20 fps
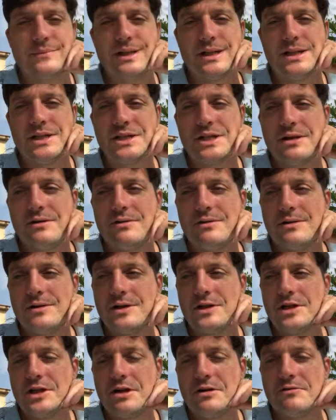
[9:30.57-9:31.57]

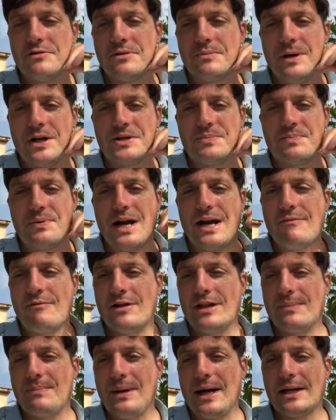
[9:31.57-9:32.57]
So showed much bravery
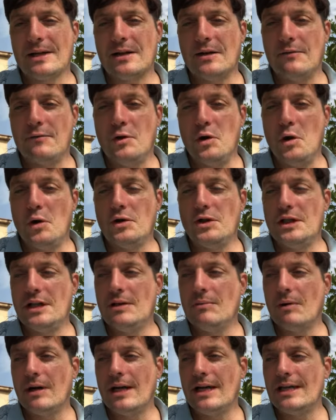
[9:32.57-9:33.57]
at the Battle of Lodi,
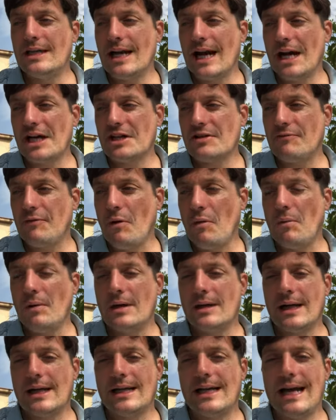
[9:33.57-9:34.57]
where he dashed
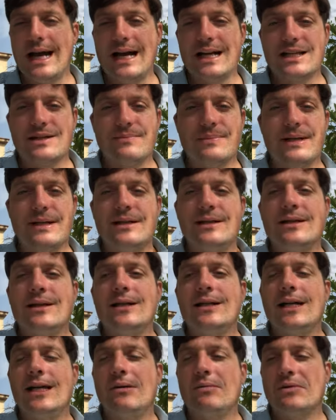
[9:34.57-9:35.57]
forward, and he
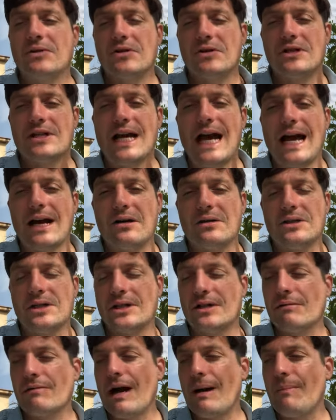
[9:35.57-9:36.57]
was tackled to
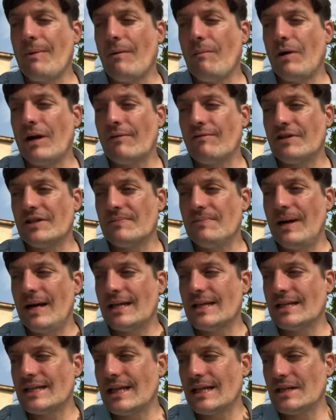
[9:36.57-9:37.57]
the ground by one of his
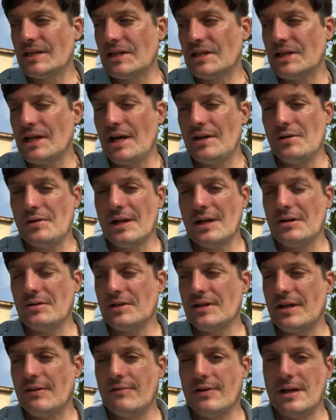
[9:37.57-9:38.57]
men, saying, "Sir, you'll get
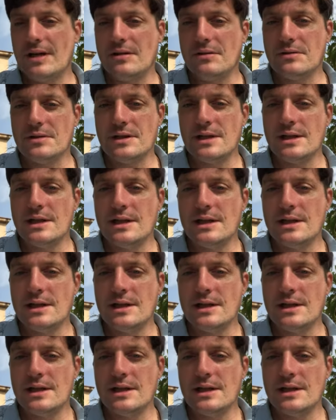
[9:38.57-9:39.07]
yourself killed."